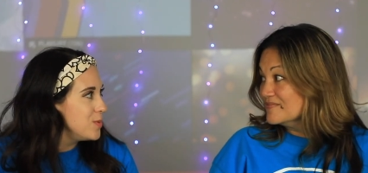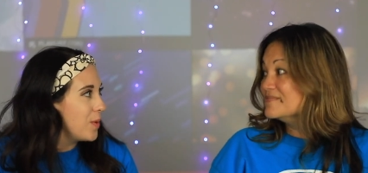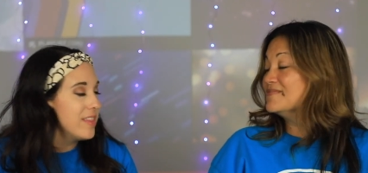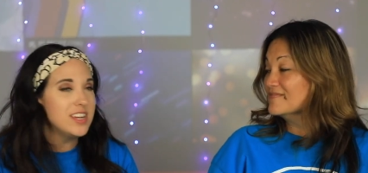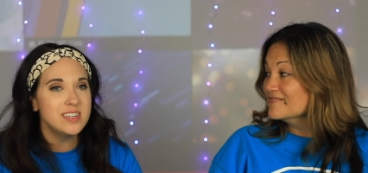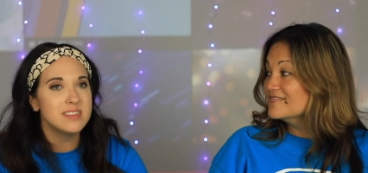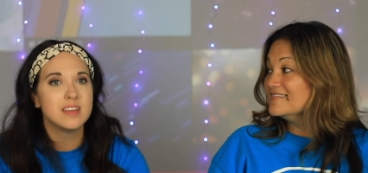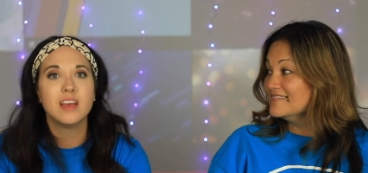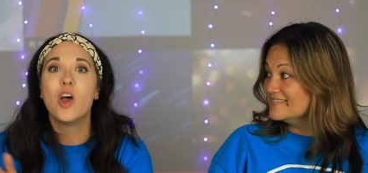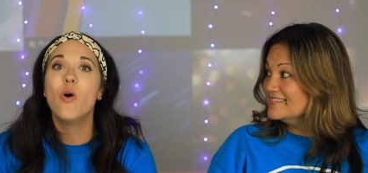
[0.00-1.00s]
Speaker 1: his brothers?
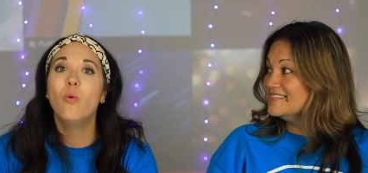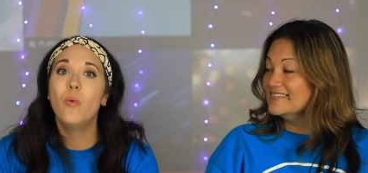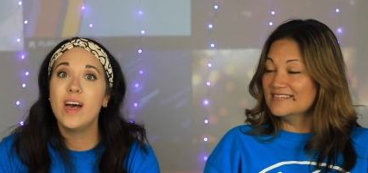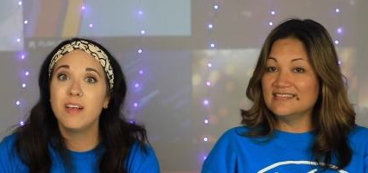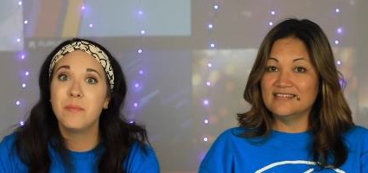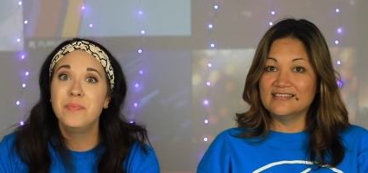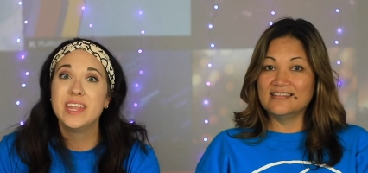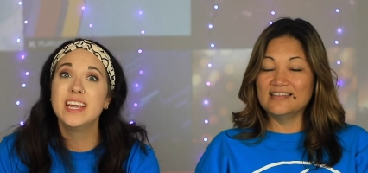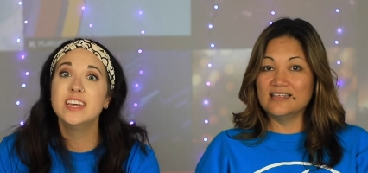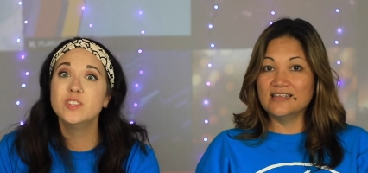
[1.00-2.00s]
Well,
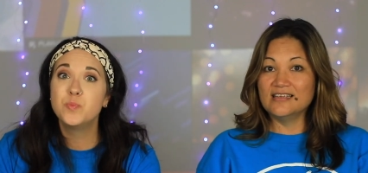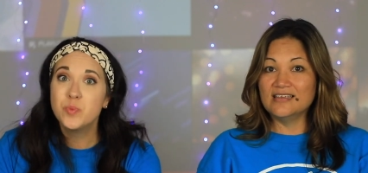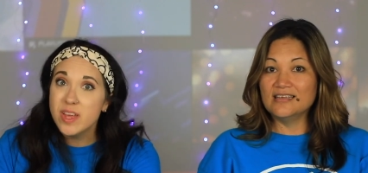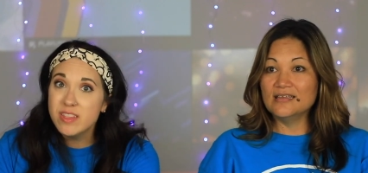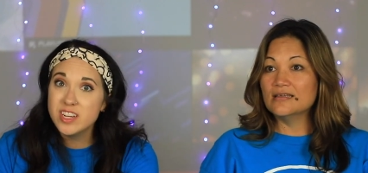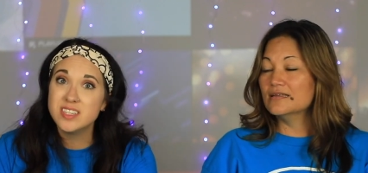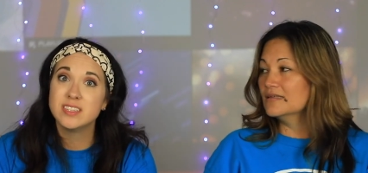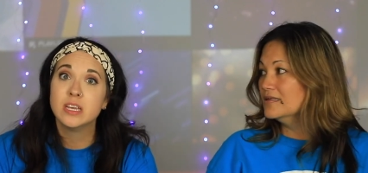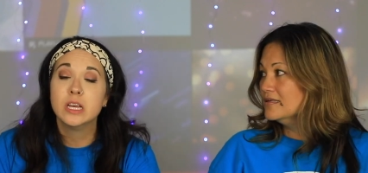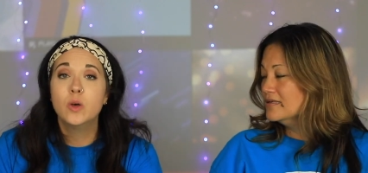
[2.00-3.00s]
his brothers,
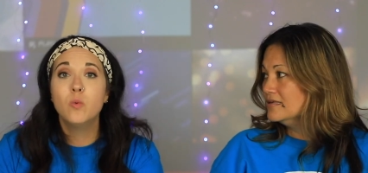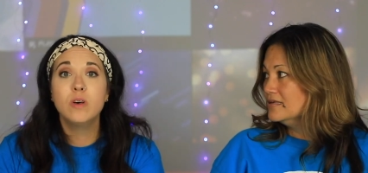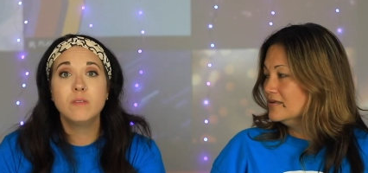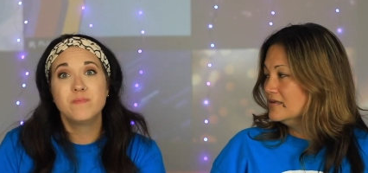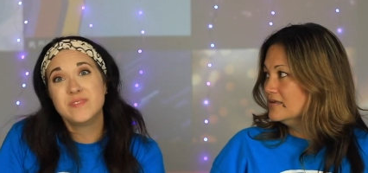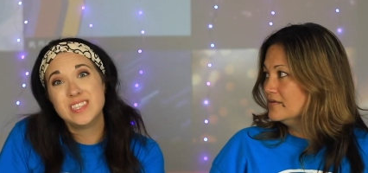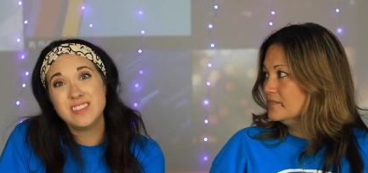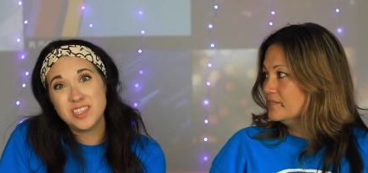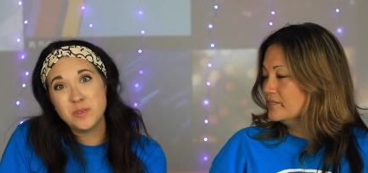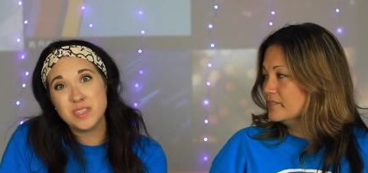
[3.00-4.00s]
well,
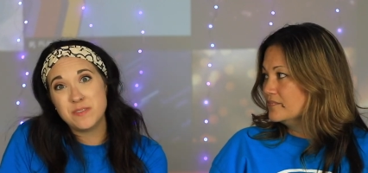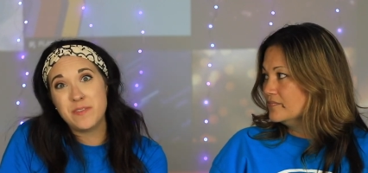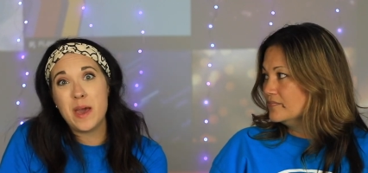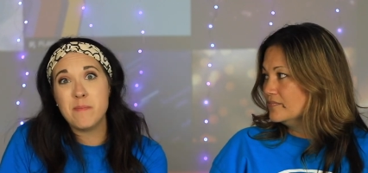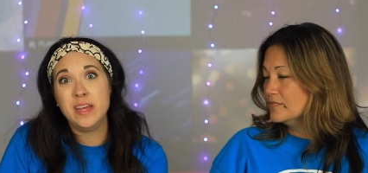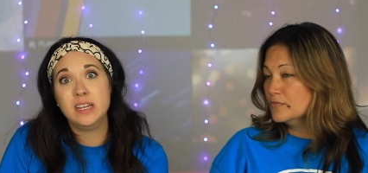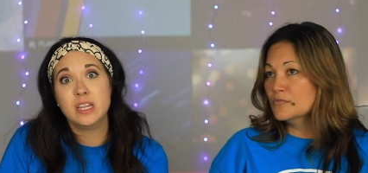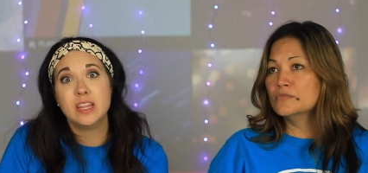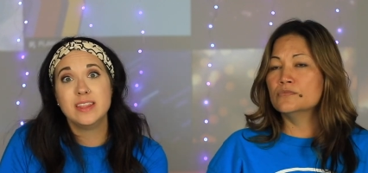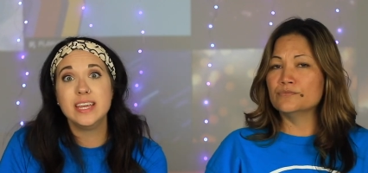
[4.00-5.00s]
since there was a famine,
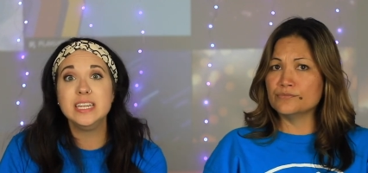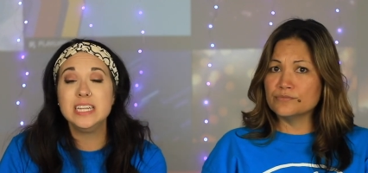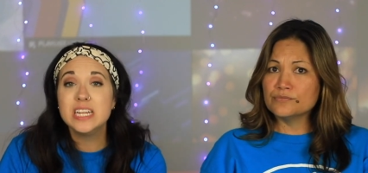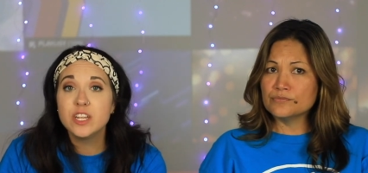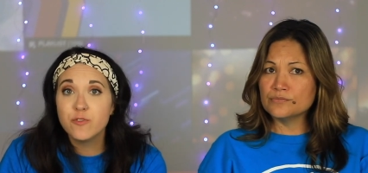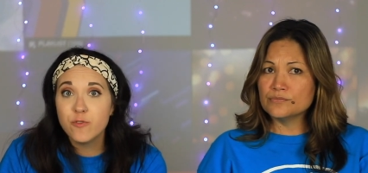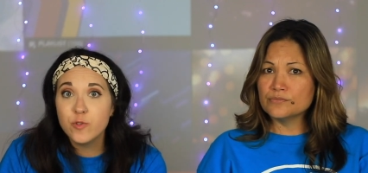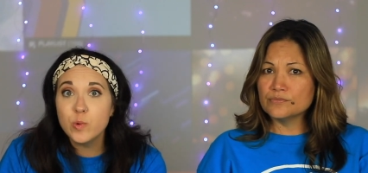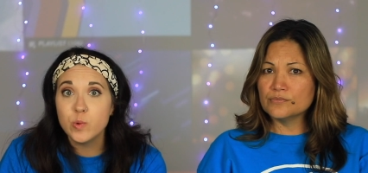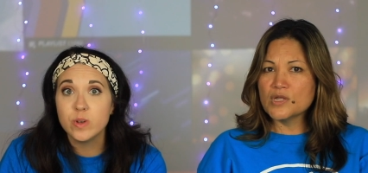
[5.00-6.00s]
they needed
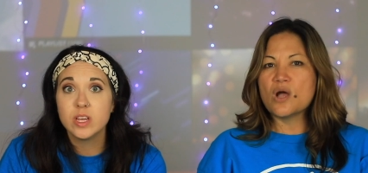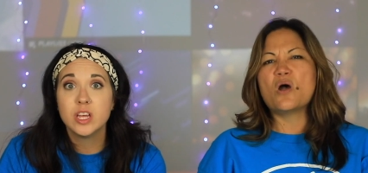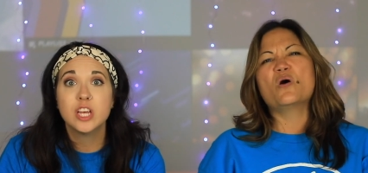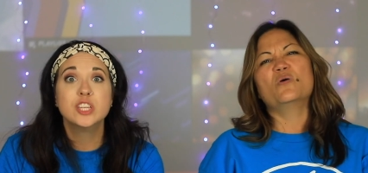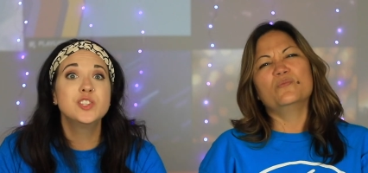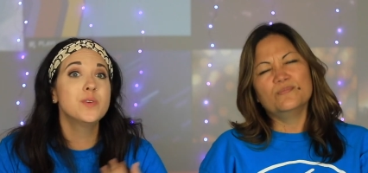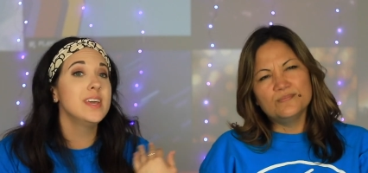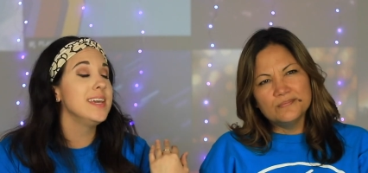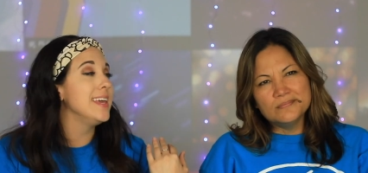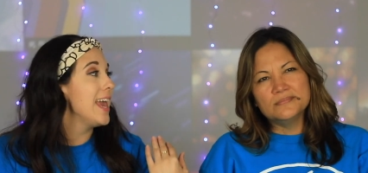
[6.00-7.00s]
food. So
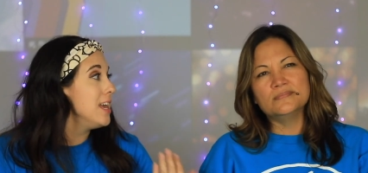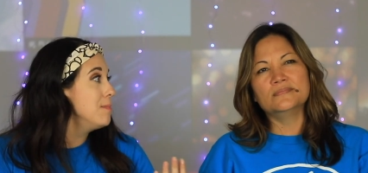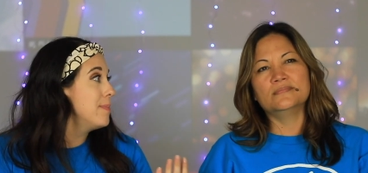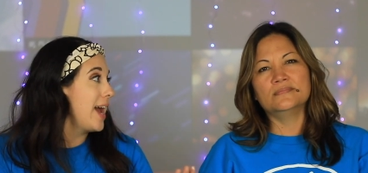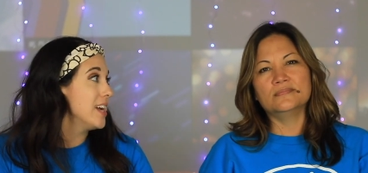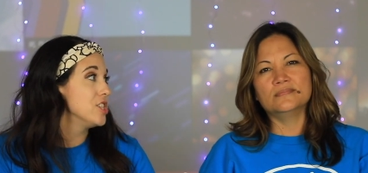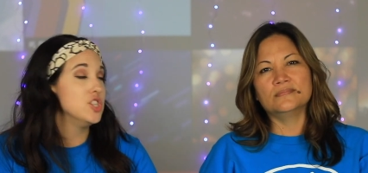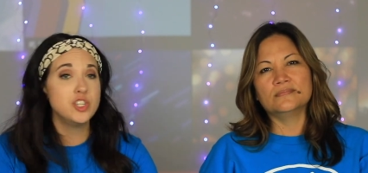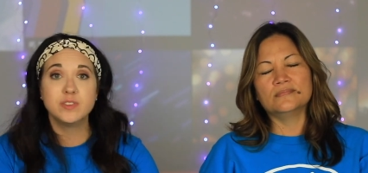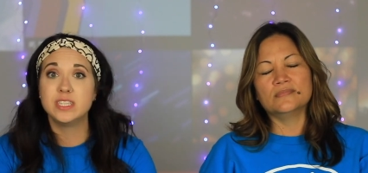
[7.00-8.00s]
they came back
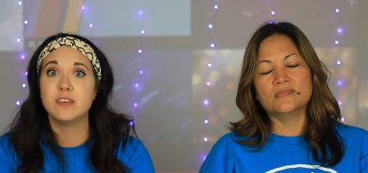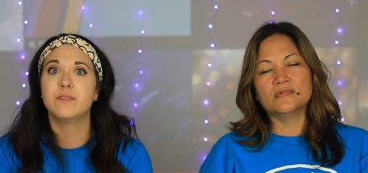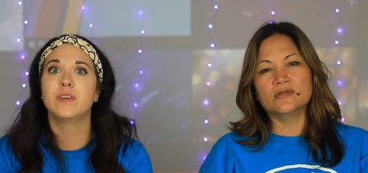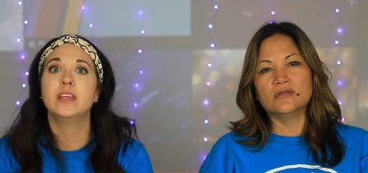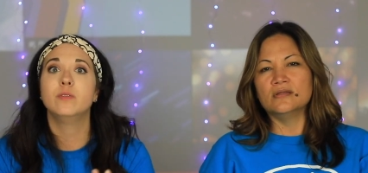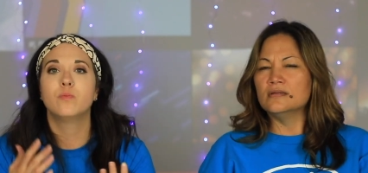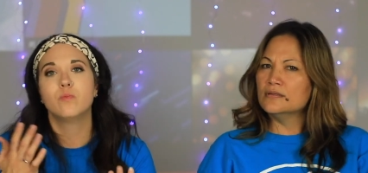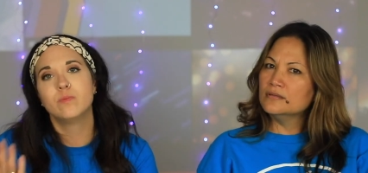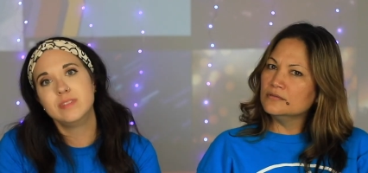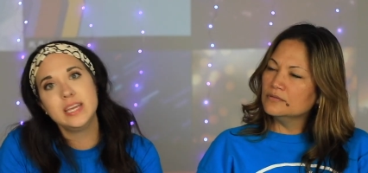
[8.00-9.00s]
to Joseph and
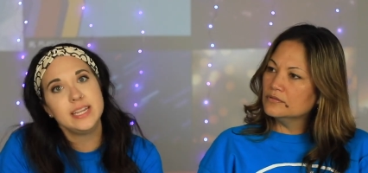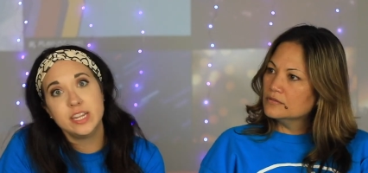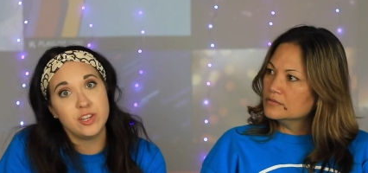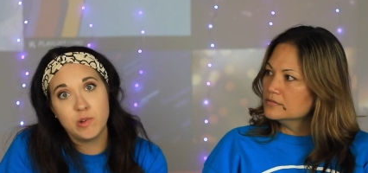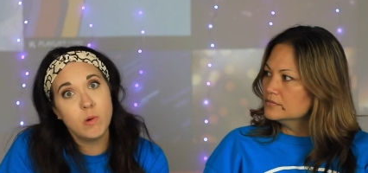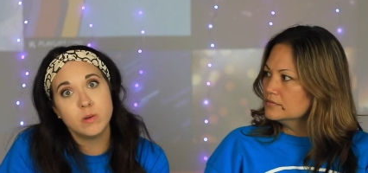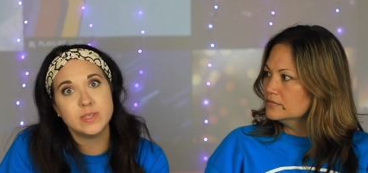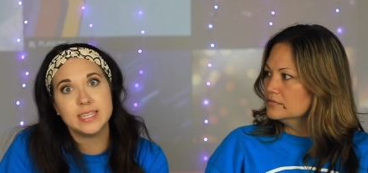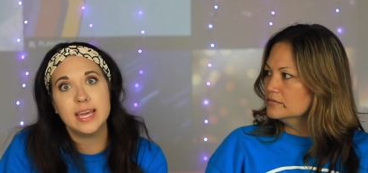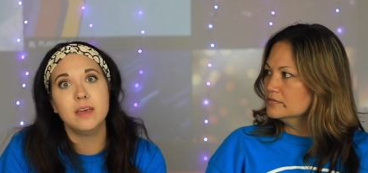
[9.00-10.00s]
they didn't know it
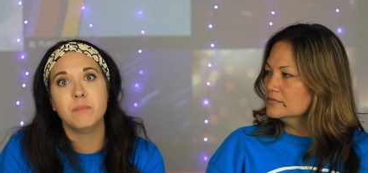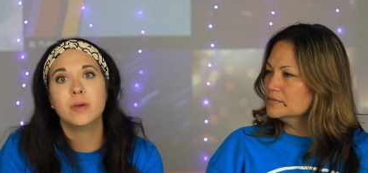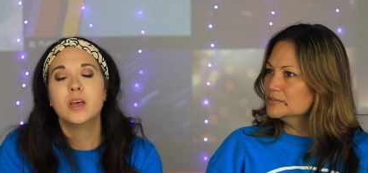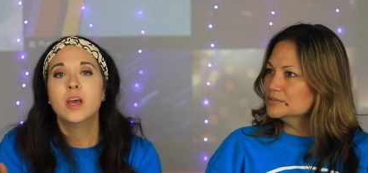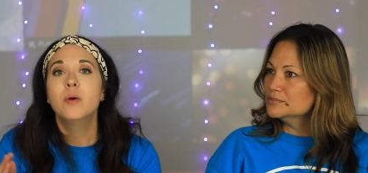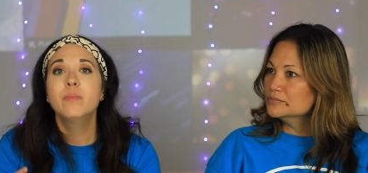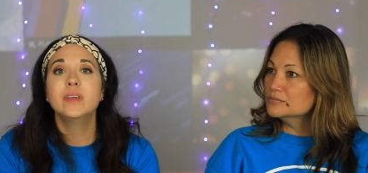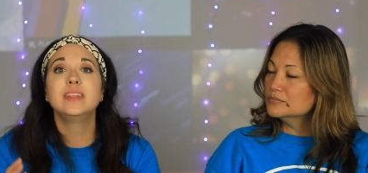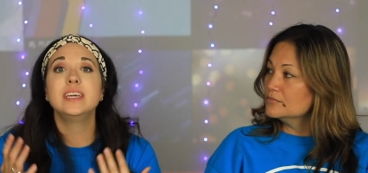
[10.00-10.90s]
was him but